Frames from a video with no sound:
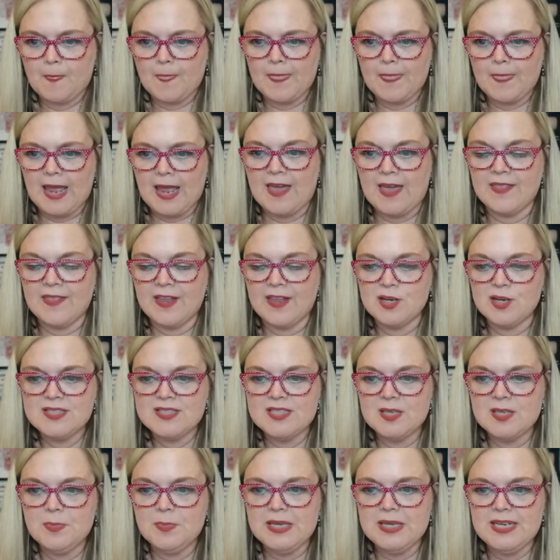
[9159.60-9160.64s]
And there's the
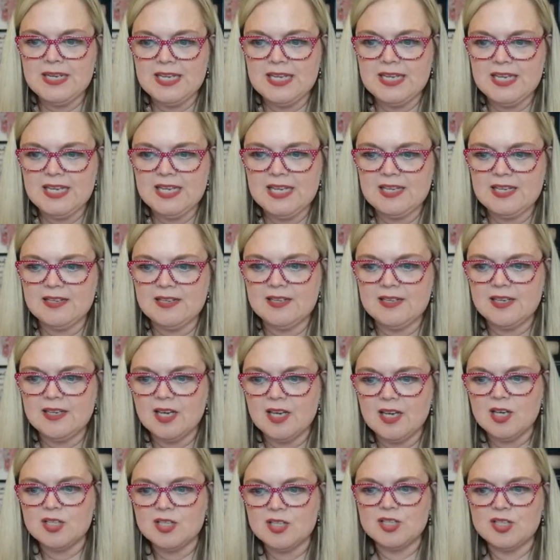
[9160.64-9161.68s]
bid end.
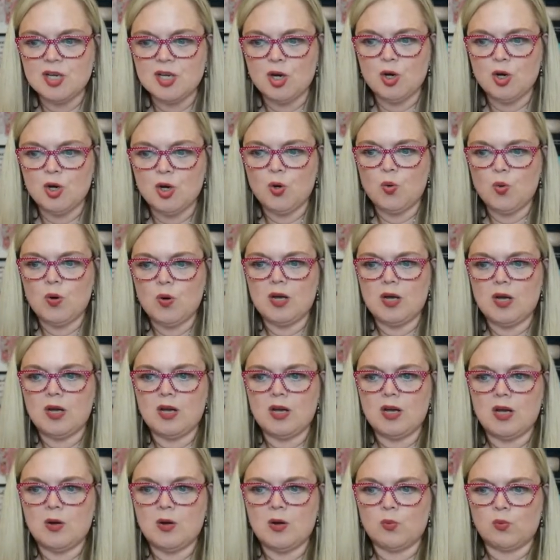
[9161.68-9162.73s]
So,
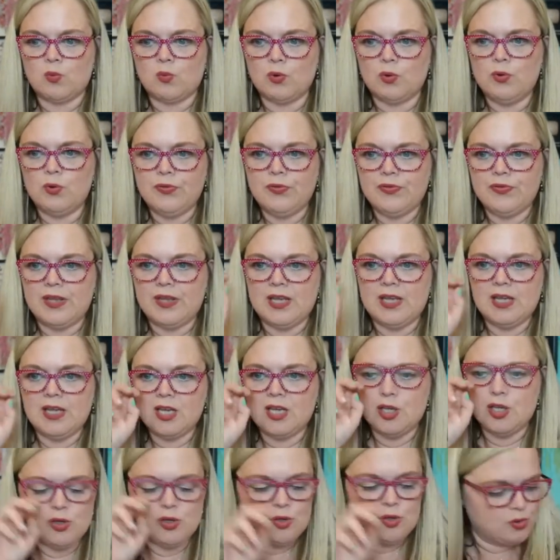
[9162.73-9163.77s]
Ruthie,
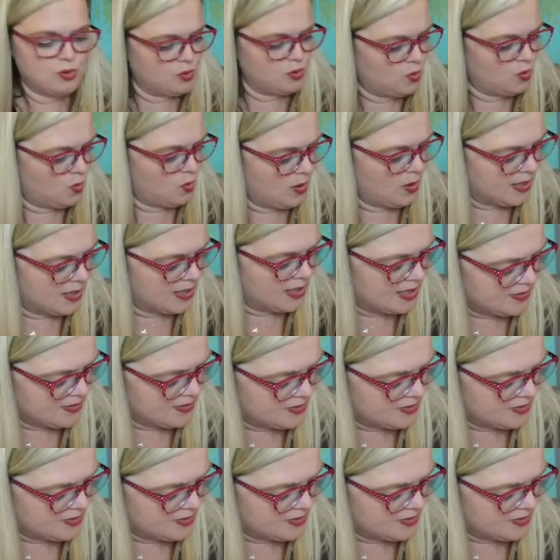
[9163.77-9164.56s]
you get the